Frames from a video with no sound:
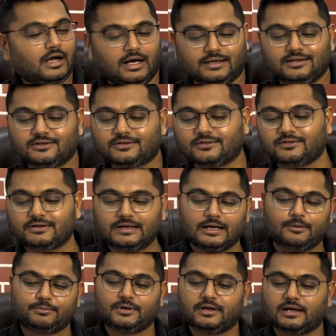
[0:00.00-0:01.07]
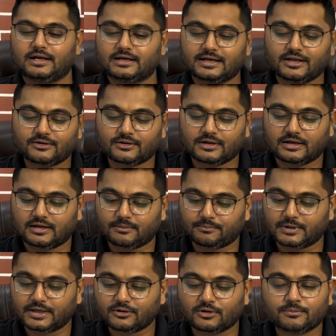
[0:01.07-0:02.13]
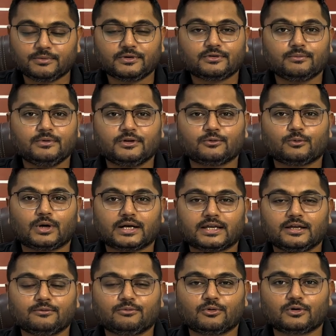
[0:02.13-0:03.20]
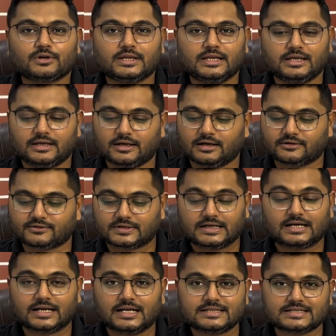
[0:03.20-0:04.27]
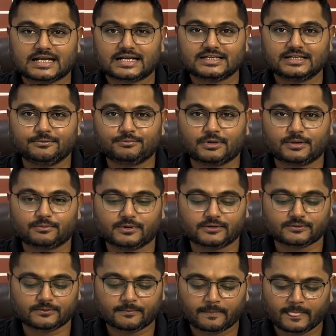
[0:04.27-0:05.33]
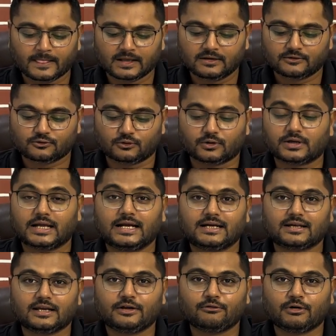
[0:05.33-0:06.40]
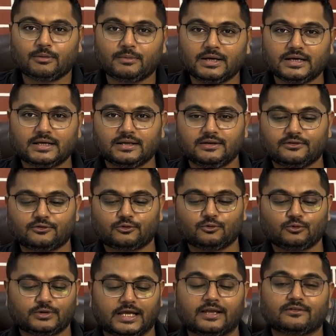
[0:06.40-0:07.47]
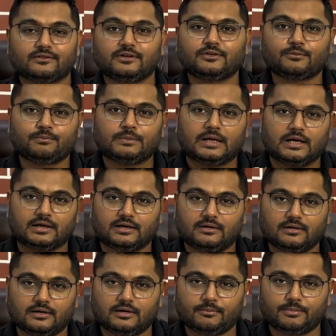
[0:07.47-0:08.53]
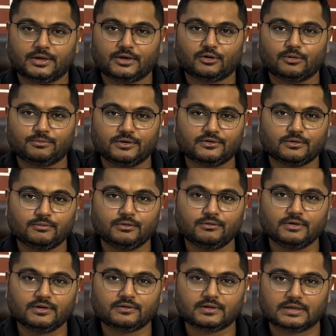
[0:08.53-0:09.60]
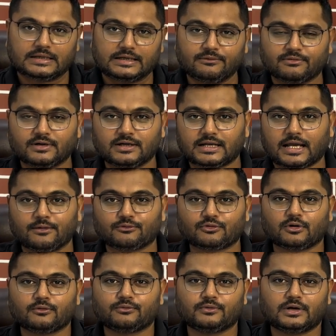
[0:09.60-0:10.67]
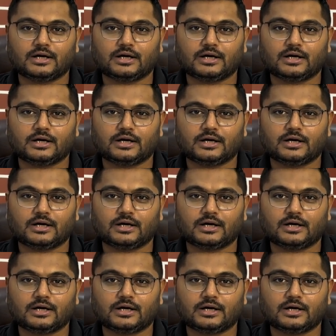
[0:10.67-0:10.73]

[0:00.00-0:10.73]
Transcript: This particular PCB is working for the street light charging purpose. So client requirement is to test this particular PCB with different types of